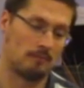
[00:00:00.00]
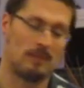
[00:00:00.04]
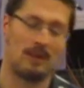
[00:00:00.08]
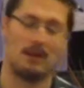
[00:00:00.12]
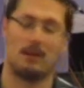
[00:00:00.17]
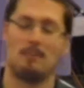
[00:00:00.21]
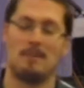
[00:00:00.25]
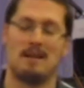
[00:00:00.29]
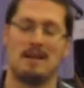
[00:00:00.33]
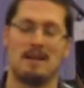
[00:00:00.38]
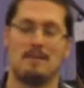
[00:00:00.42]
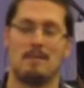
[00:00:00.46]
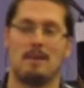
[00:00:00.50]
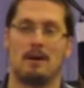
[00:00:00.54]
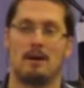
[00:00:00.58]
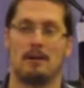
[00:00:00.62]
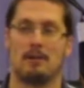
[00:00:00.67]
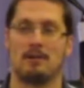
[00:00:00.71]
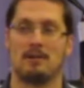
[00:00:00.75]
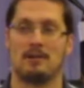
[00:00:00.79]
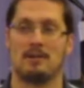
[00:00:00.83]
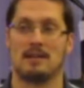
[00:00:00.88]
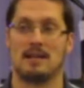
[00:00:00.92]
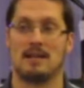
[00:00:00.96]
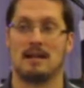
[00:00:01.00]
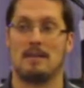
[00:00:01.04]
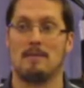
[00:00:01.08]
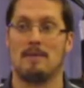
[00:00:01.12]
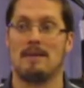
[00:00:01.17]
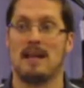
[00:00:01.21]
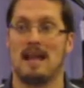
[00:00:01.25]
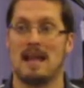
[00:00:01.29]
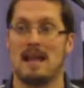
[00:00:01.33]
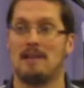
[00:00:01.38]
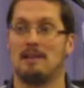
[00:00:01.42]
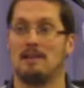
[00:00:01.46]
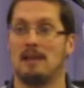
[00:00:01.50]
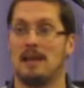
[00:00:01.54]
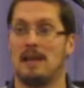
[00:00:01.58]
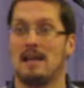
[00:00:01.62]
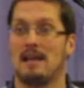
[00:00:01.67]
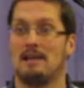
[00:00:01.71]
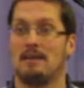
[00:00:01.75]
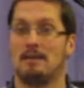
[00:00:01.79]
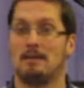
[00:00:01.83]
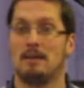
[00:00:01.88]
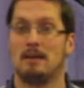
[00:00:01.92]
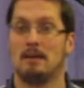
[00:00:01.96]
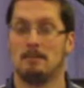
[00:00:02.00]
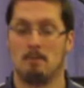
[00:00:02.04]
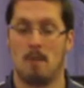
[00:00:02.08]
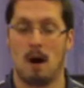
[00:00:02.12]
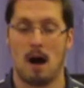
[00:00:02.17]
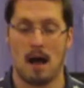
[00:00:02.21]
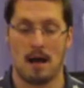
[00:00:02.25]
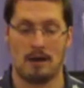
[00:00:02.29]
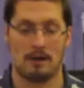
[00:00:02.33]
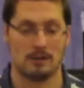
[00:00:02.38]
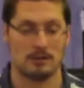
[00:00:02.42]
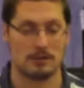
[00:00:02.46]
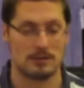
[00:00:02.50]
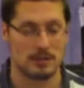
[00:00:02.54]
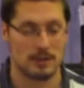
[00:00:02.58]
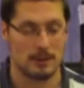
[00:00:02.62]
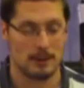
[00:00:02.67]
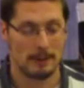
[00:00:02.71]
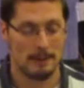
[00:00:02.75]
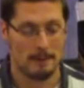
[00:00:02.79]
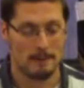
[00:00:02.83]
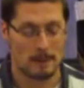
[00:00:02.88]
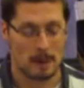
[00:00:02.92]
They're mini marathons, 8 miles.